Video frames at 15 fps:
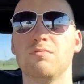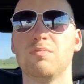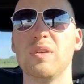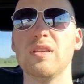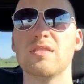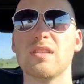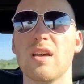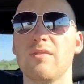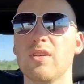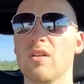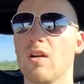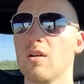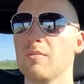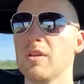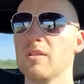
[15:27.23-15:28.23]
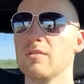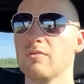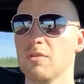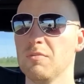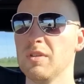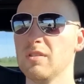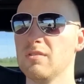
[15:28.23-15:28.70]
Beast Heavy army
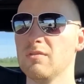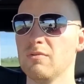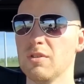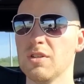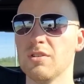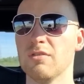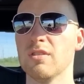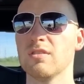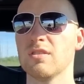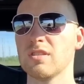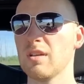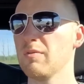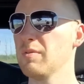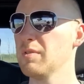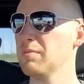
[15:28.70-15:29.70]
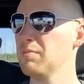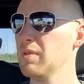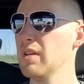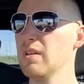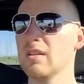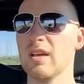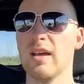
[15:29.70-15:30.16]
would do it, because that would
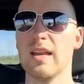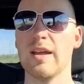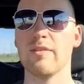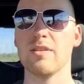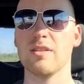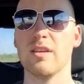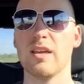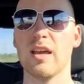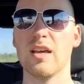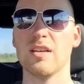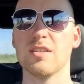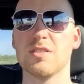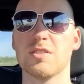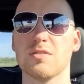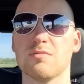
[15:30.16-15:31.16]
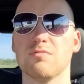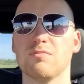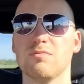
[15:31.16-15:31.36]
mean that everything has